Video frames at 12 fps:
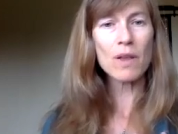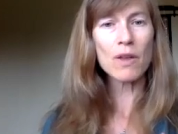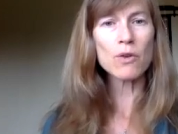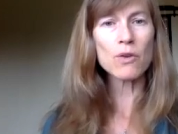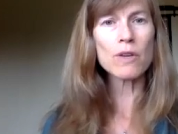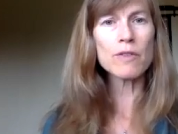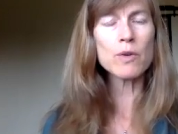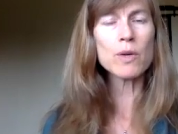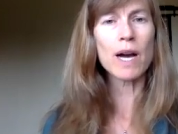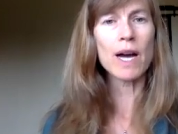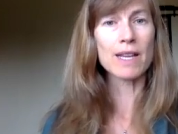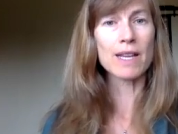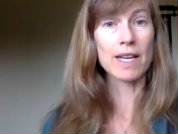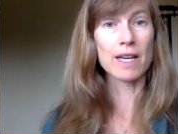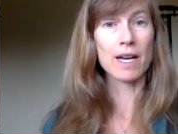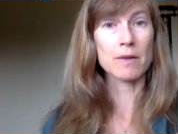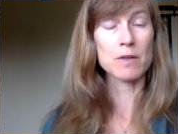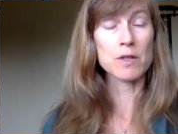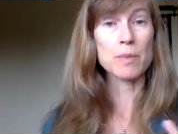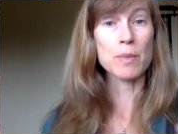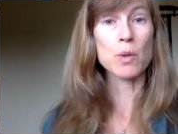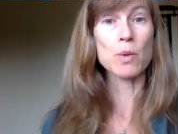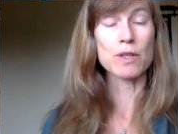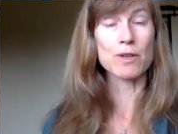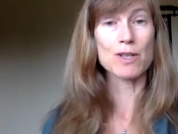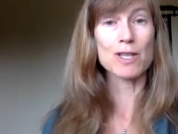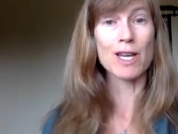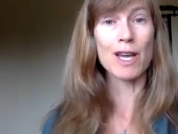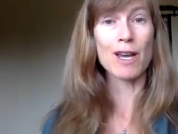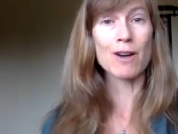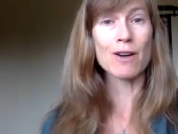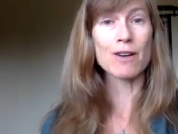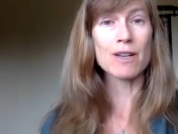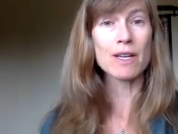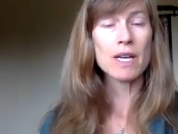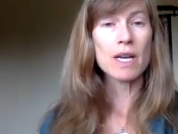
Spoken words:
So if you got like spooked or scared,